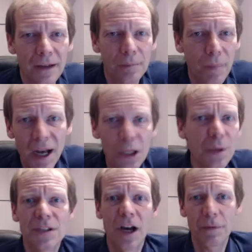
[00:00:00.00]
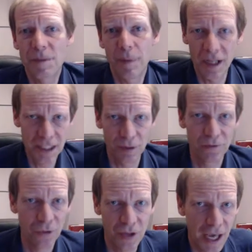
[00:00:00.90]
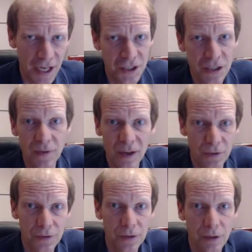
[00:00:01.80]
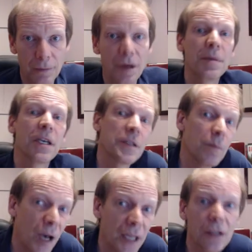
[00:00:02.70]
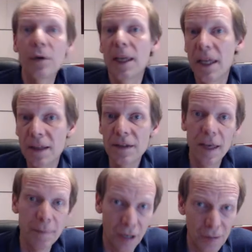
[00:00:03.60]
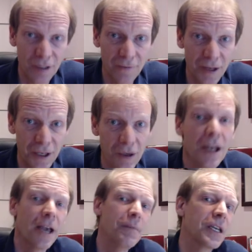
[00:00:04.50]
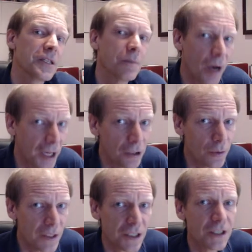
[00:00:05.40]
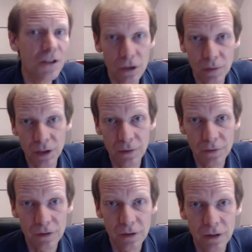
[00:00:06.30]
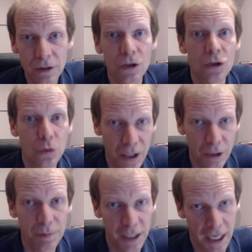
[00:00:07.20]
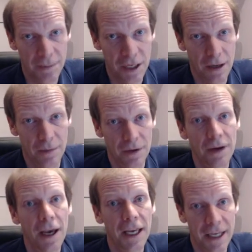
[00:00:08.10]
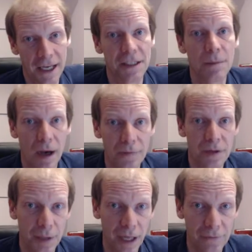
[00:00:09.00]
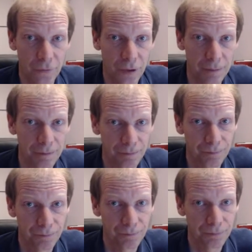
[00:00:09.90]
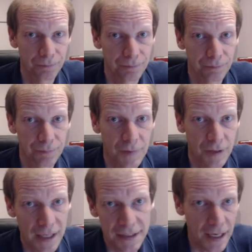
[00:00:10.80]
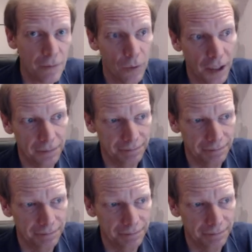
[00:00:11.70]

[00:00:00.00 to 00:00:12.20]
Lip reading: Milo is not responsible for the actions of others. But because Milo is a public figure and because Milo is a conservative, Twitter blamed him and kicked him off the platform. That's step one.